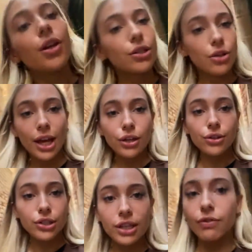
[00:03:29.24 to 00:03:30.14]
So like
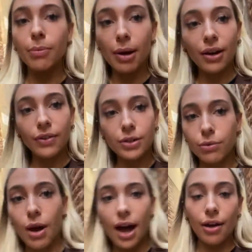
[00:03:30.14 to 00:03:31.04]
usually for breakfast
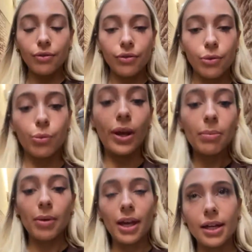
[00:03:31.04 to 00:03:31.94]
we'll have
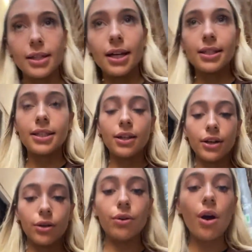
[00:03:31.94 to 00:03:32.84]
wheat bix, like
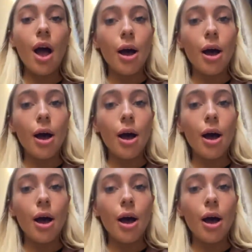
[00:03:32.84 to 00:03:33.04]
cereal,